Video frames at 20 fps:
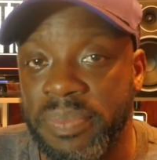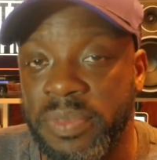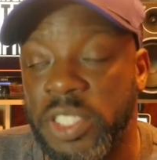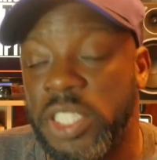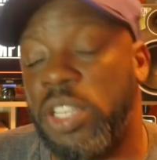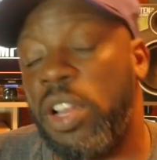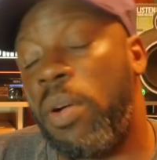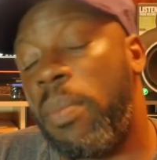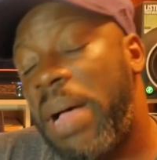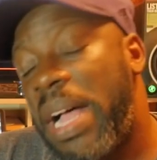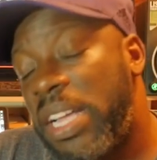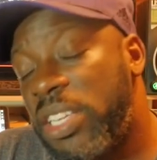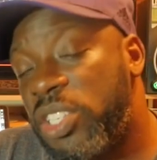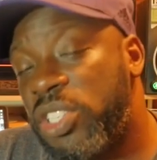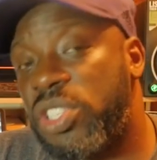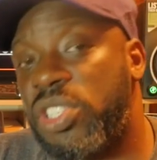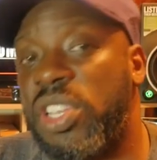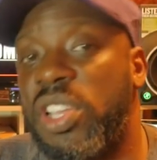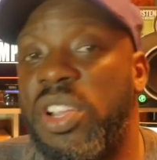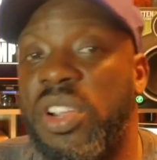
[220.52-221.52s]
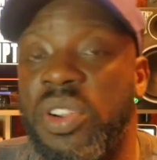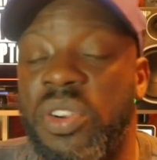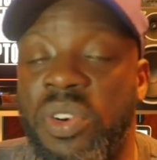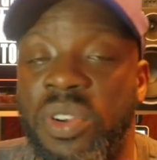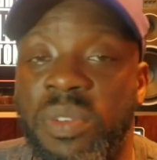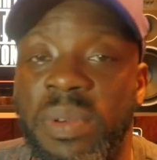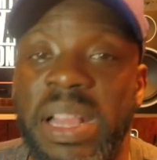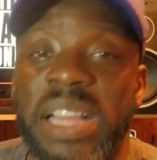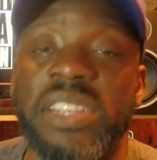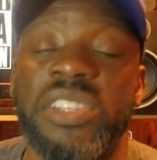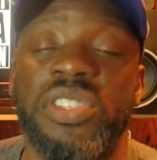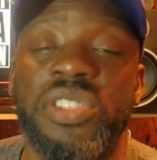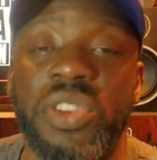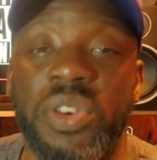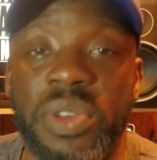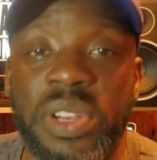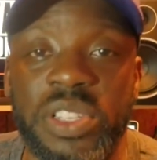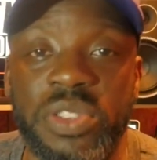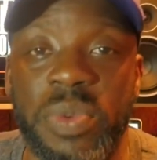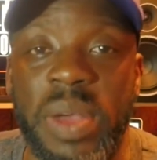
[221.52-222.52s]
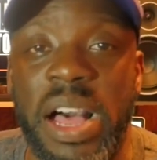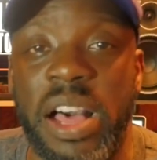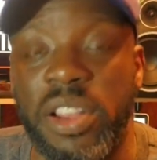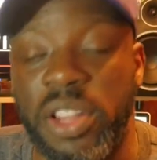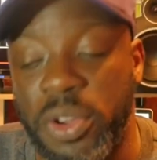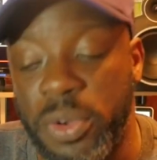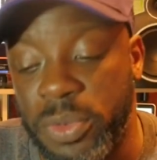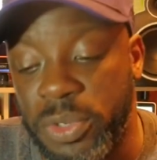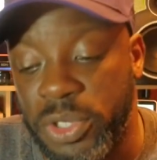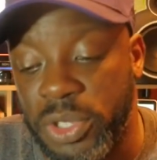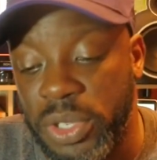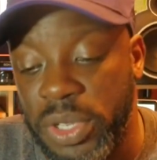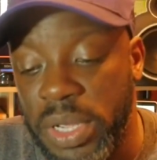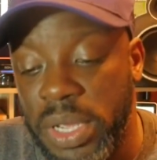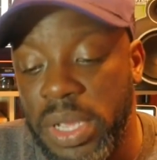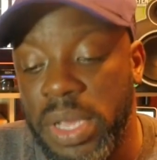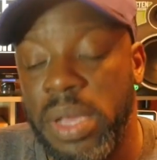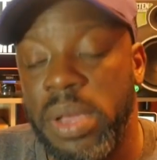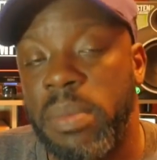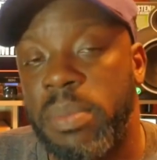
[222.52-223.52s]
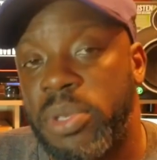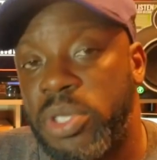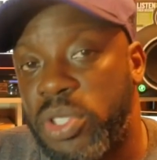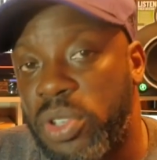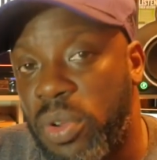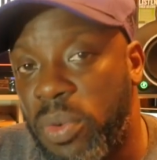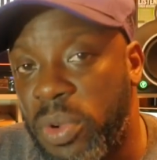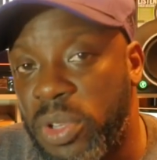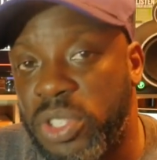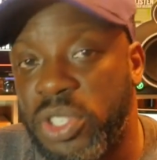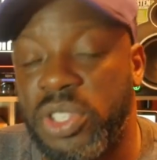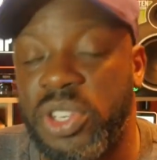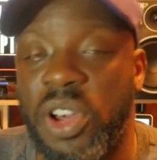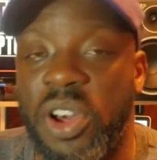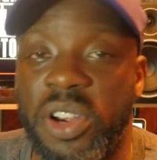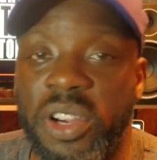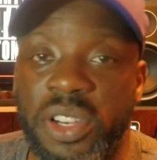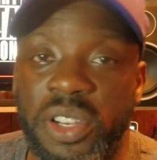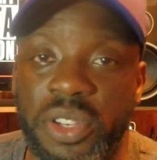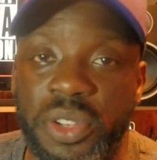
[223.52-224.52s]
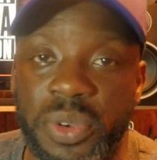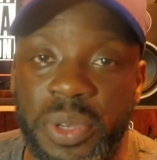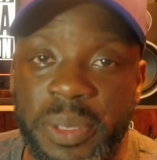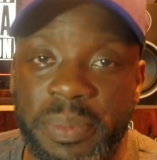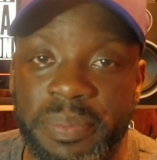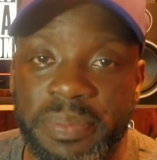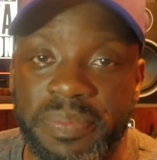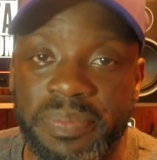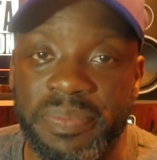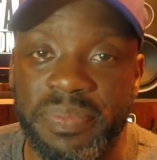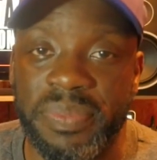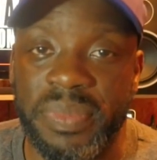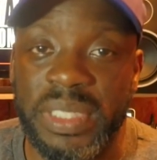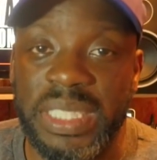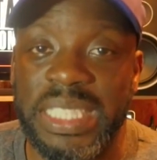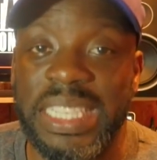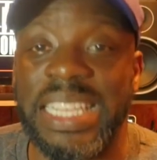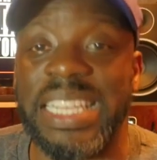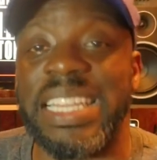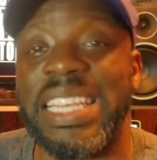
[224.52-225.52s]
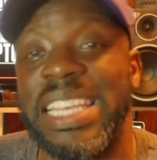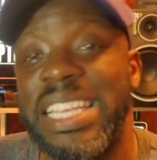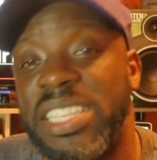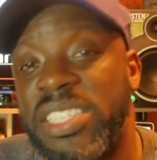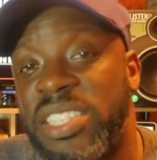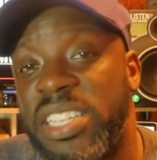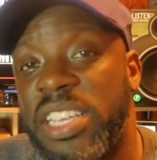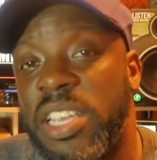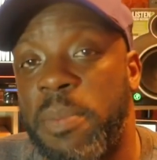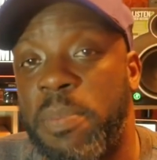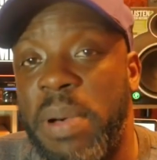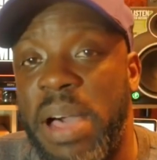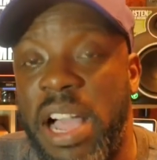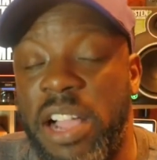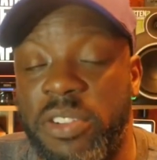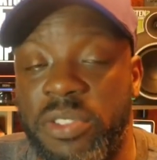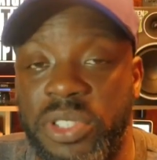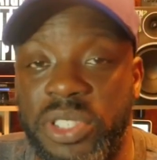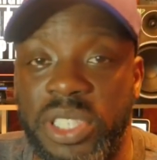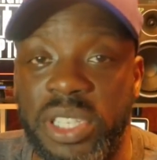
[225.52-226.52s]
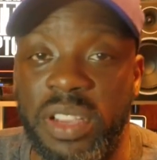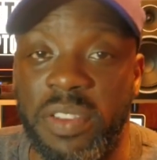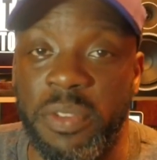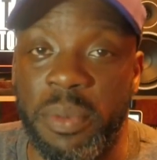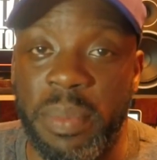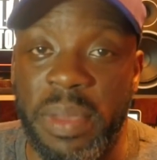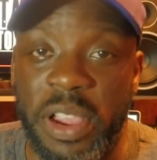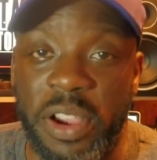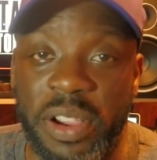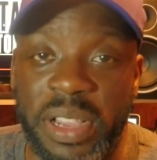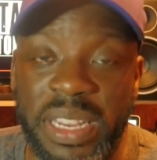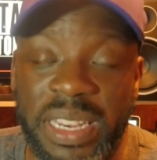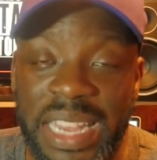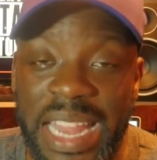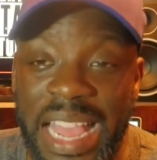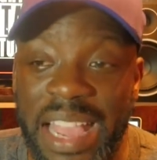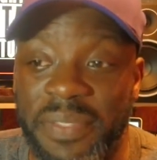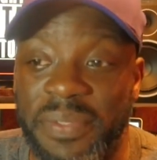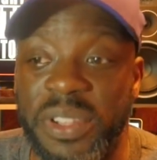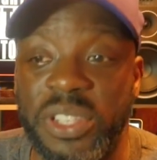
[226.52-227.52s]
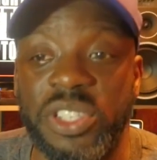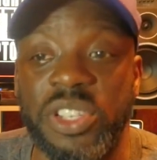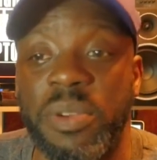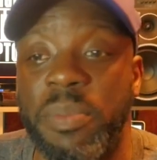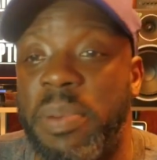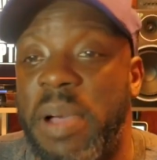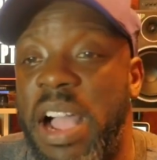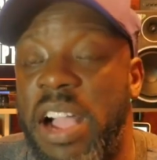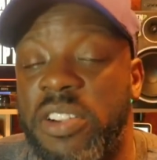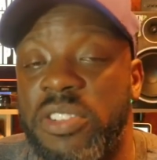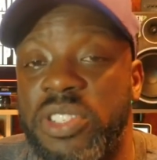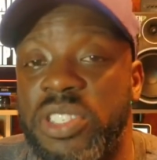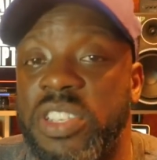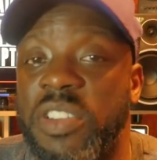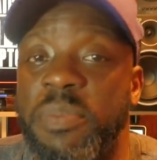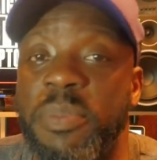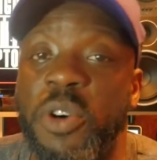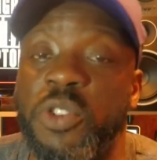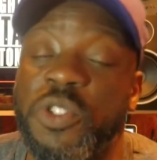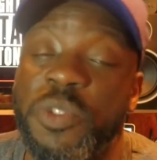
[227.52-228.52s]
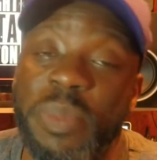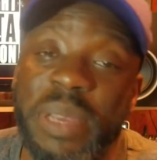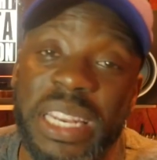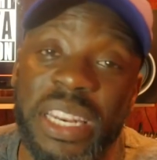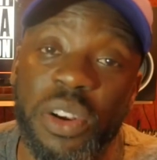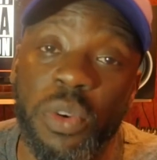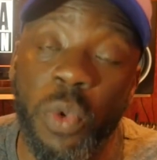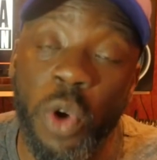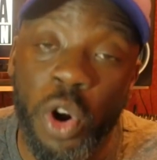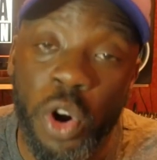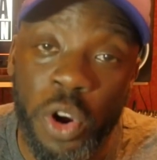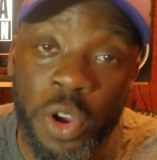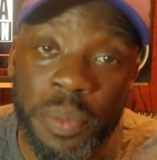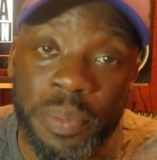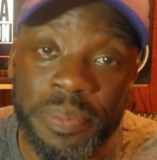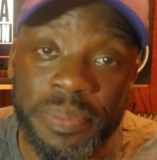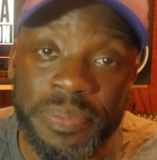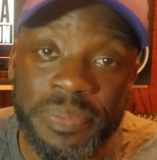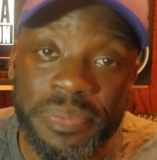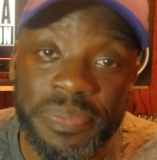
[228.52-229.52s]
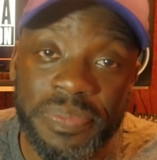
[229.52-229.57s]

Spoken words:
So you don't mind your son going around and sowing his wild oats, but you don't want your daughter to do it. It is the hypocrisy of American life. It's the hypocrisy of most men in the world.